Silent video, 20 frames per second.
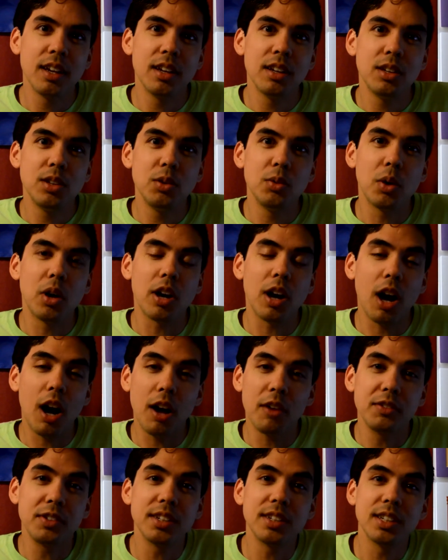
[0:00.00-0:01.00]
you are
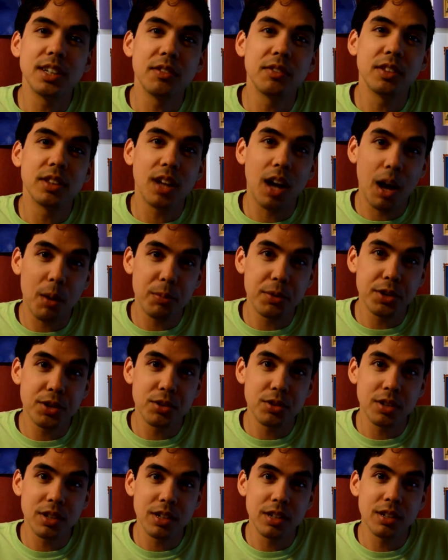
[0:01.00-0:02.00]
often given the
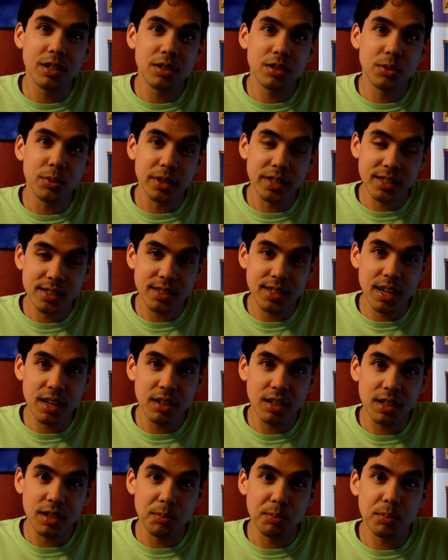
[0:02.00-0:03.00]
opportunity to extend
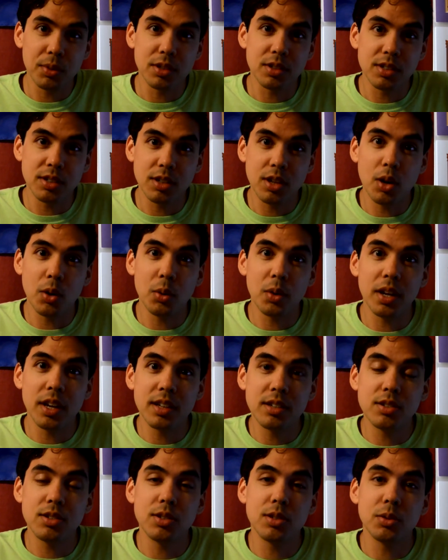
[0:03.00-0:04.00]
it, but to go
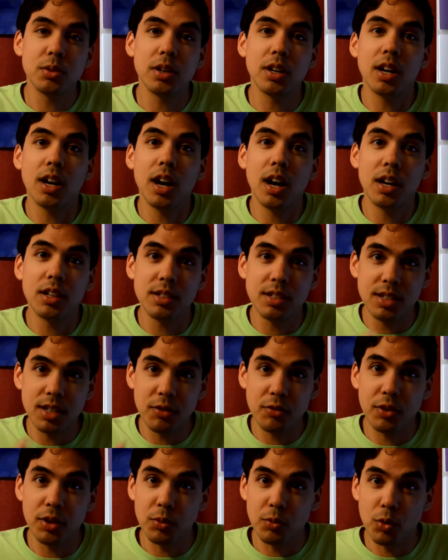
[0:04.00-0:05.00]
into a
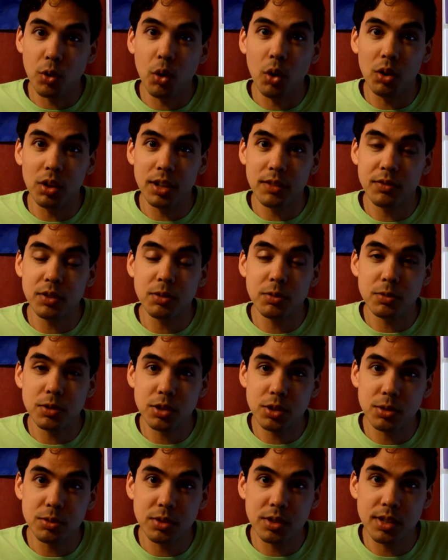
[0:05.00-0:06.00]
different role if you
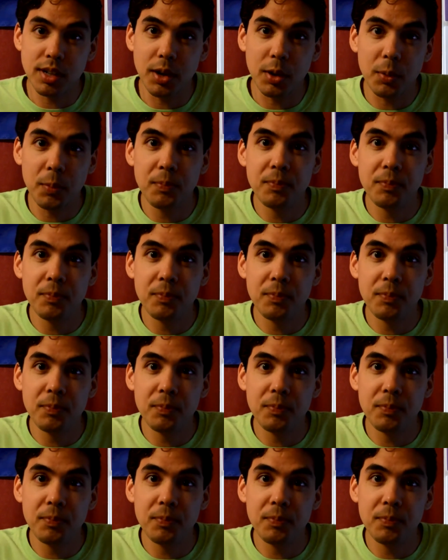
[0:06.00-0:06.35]
choose so.